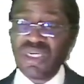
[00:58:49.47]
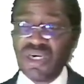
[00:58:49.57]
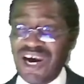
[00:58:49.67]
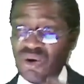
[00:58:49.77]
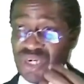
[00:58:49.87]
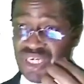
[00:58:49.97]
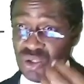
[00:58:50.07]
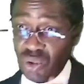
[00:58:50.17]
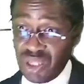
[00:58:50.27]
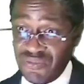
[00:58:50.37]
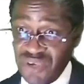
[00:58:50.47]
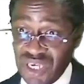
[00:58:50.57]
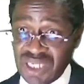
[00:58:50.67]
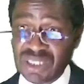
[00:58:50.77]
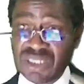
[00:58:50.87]
I already know the
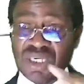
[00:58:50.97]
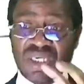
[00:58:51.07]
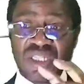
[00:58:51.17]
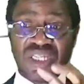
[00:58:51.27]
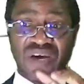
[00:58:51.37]
figures. They